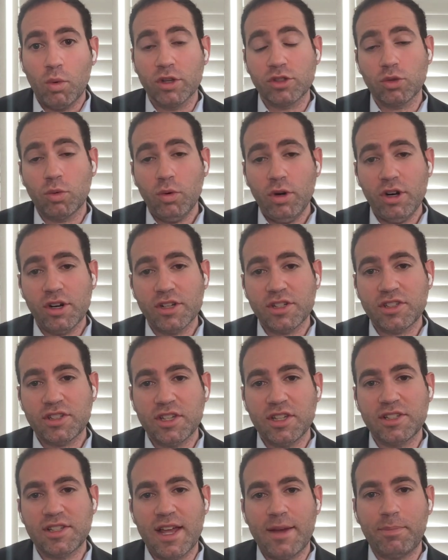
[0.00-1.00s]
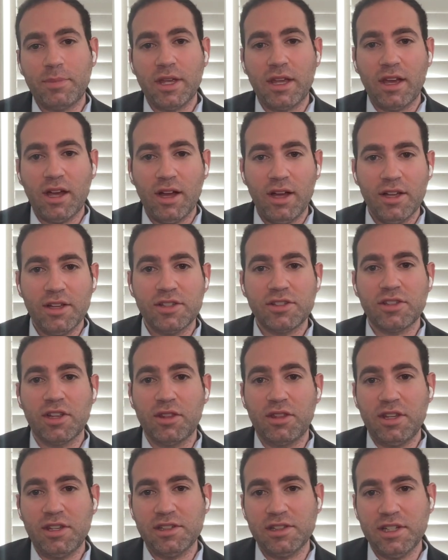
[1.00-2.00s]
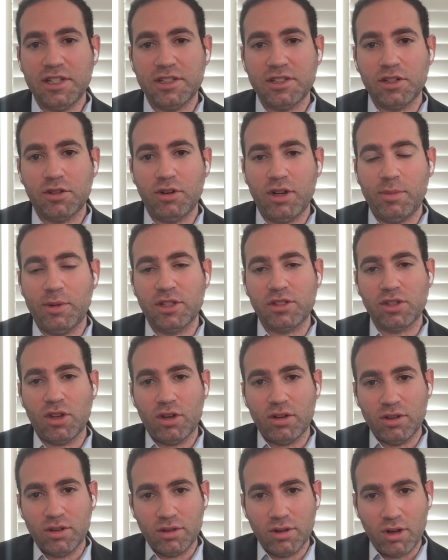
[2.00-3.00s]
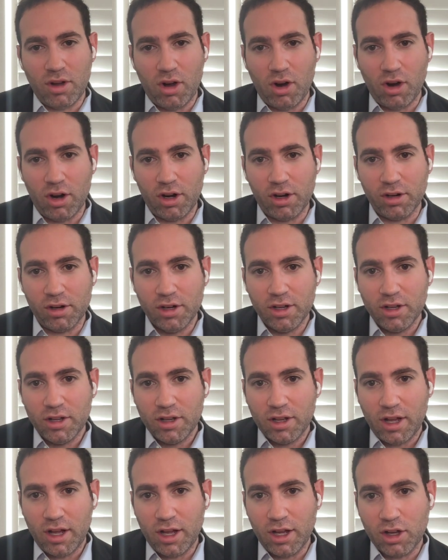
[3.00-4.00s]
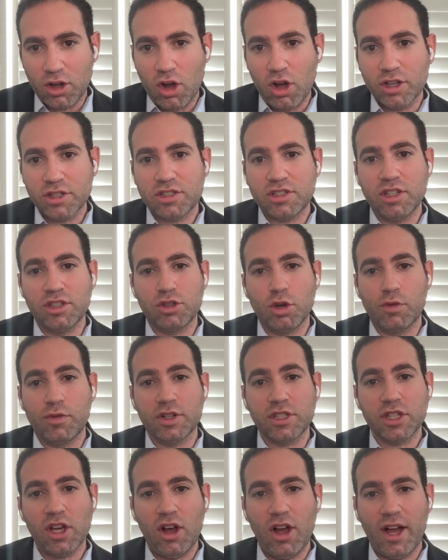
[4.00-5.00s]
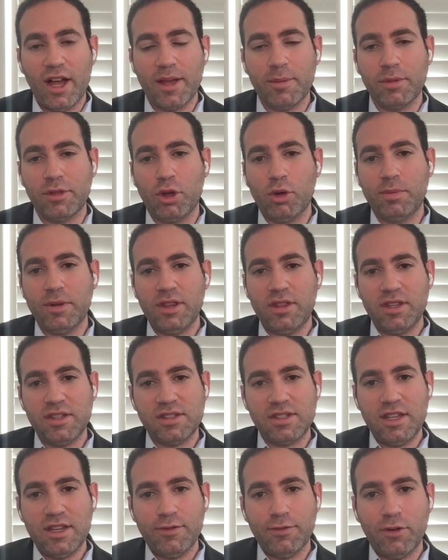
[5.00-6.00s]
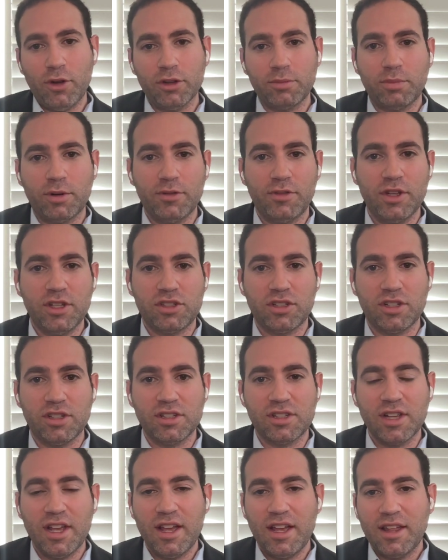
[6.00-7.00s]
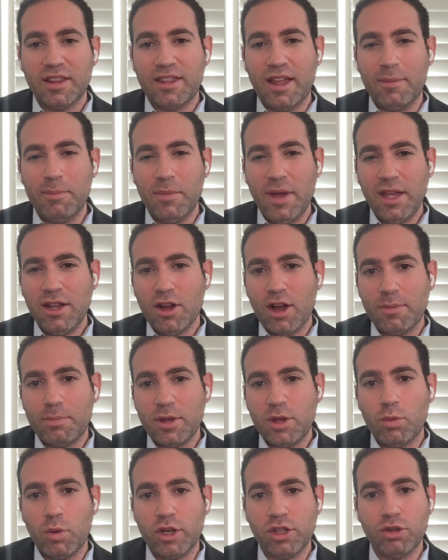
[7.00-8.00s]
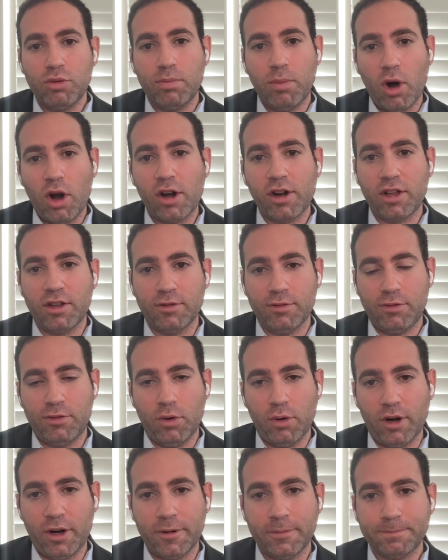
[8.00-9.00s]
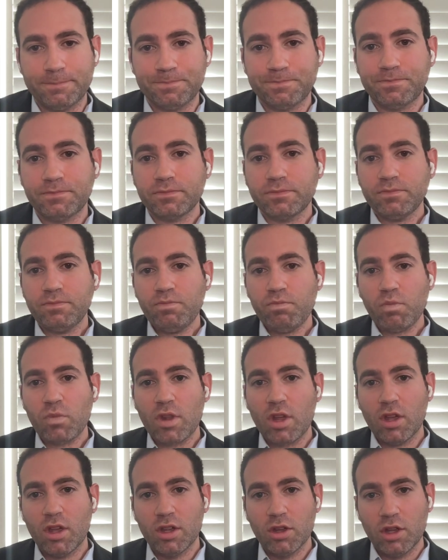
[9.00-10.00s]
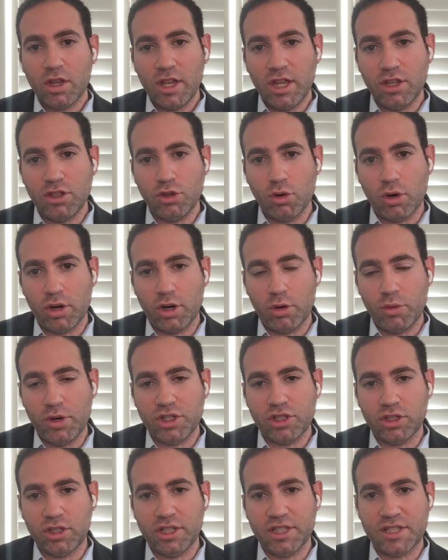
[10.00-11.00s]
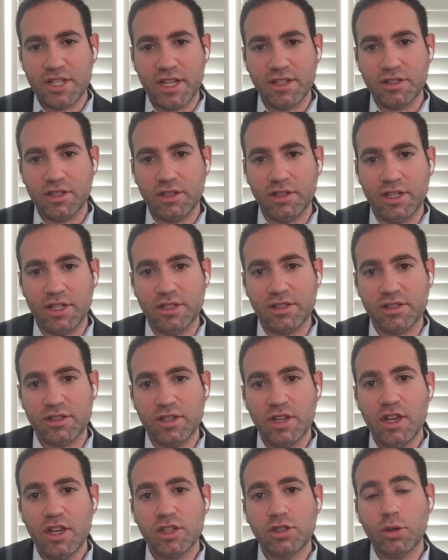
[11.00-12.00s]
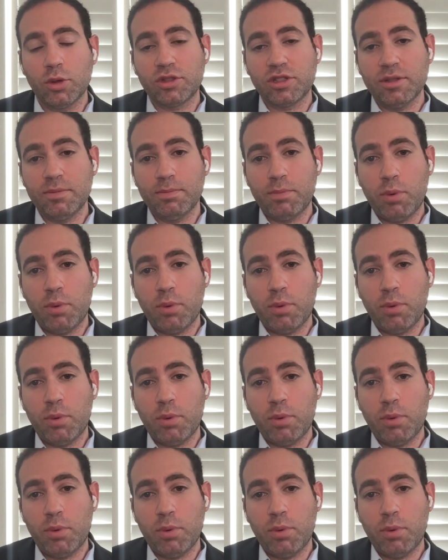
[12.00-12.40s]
What's worse is that because these lease agreements are constant over time, there'll be these default provisions that may not be what you bargained for in your original intent to lease. So it's